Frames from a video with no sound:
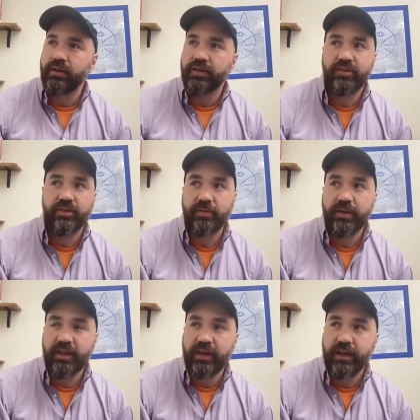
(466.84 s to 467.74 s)
This is
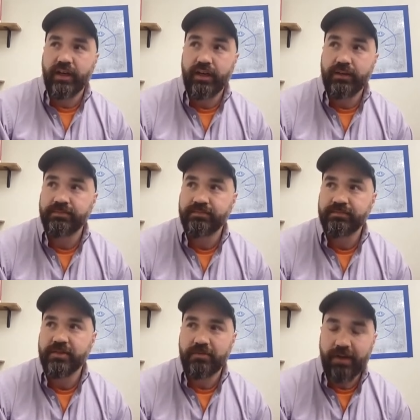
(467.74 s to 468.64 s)
really the
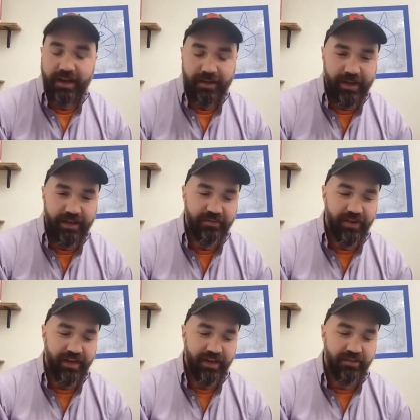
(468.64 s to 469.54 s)
Rocketman
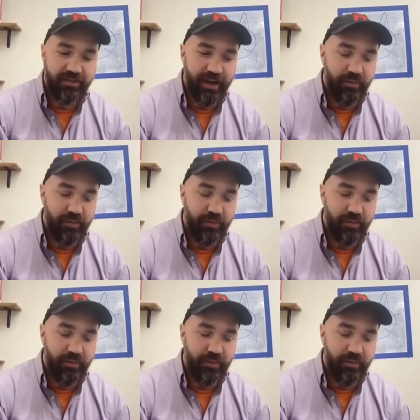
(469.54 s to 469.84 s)
advantage, right?